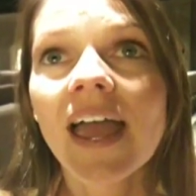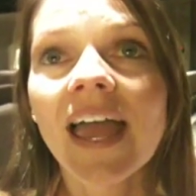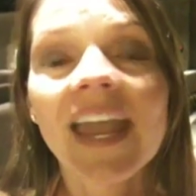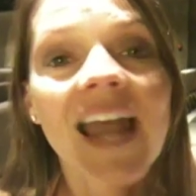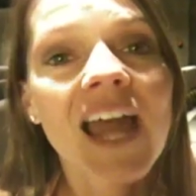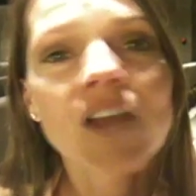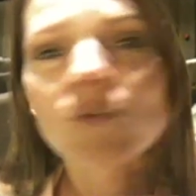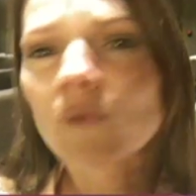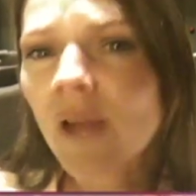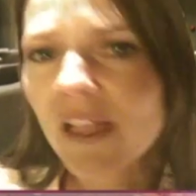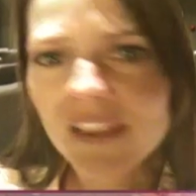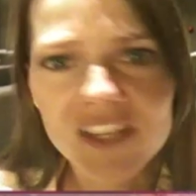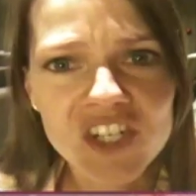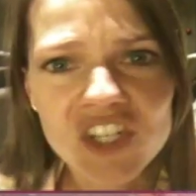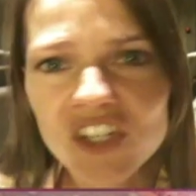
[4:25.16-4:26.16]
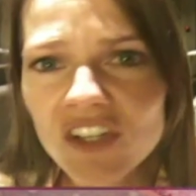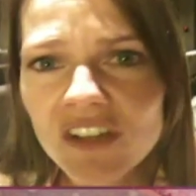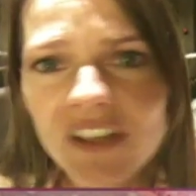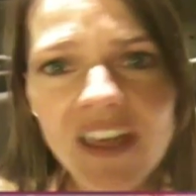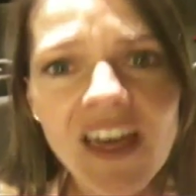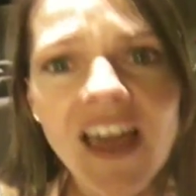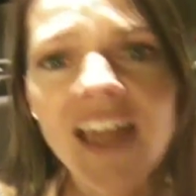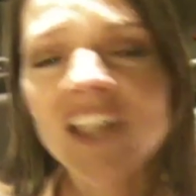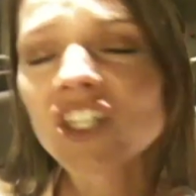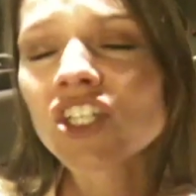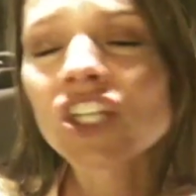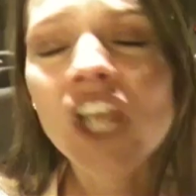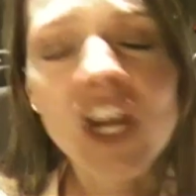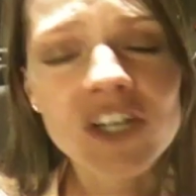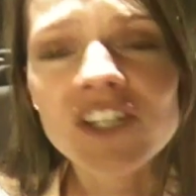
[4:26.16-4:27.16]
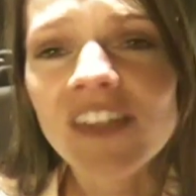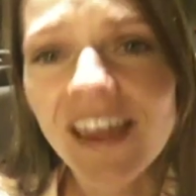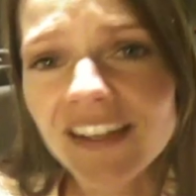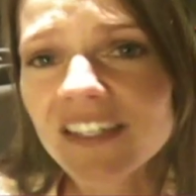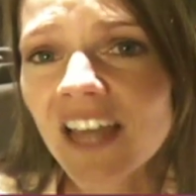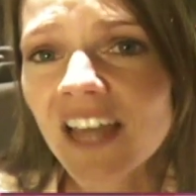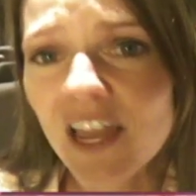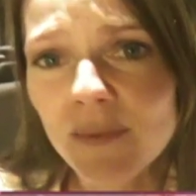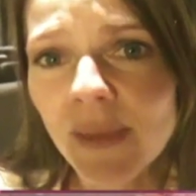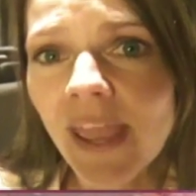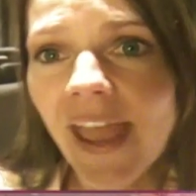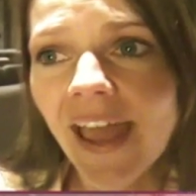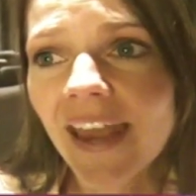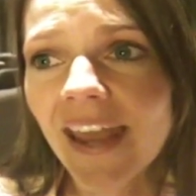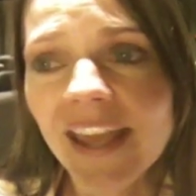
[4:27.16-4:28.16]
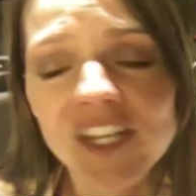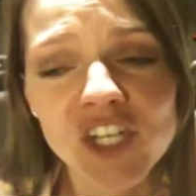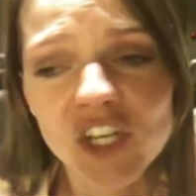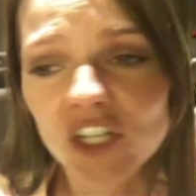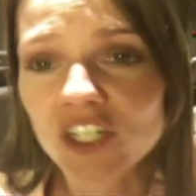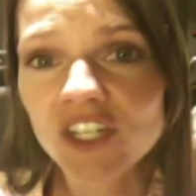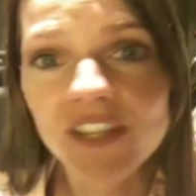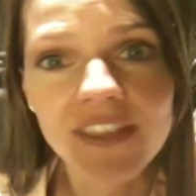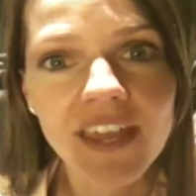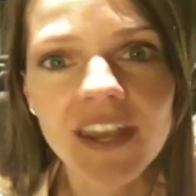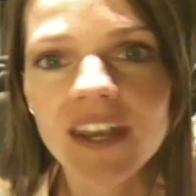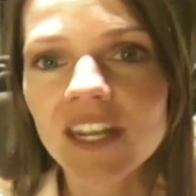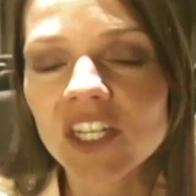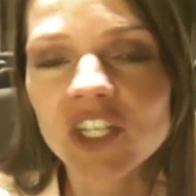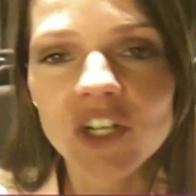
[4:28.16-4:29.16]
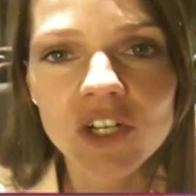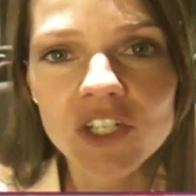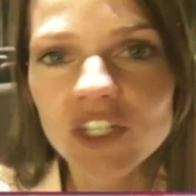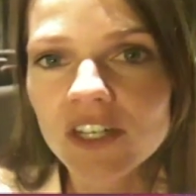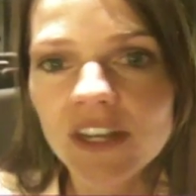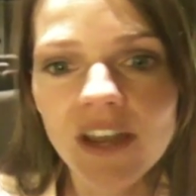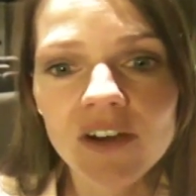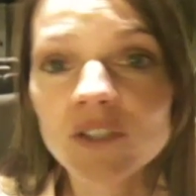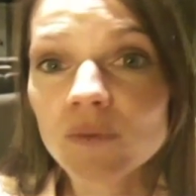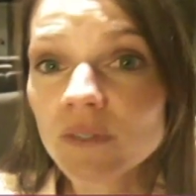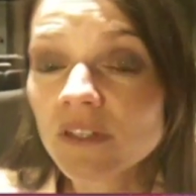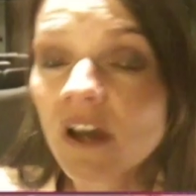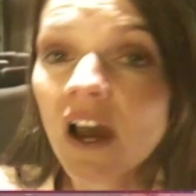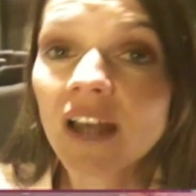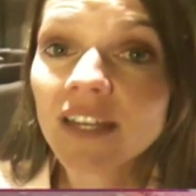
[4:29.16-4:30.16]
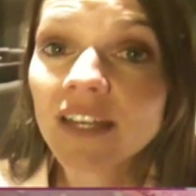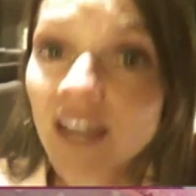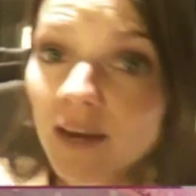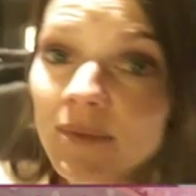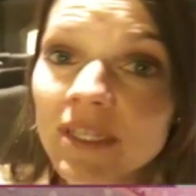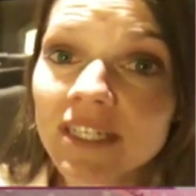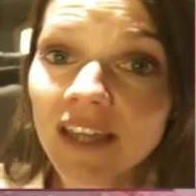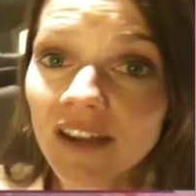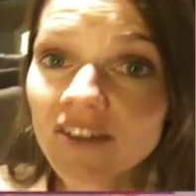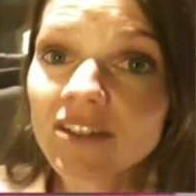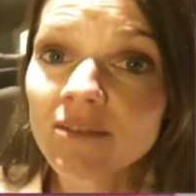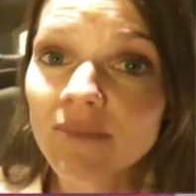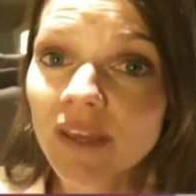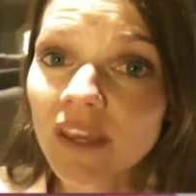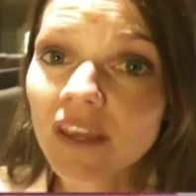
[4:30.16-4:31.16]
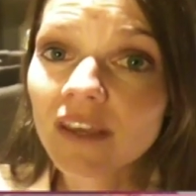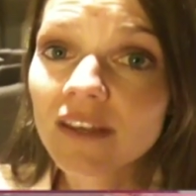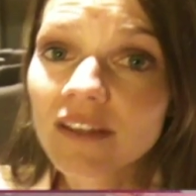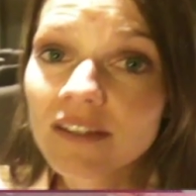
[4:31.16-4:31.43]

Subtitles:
And I relish and cherish that time I had. I cherished it then and I cherished it now because it was God coming down to me.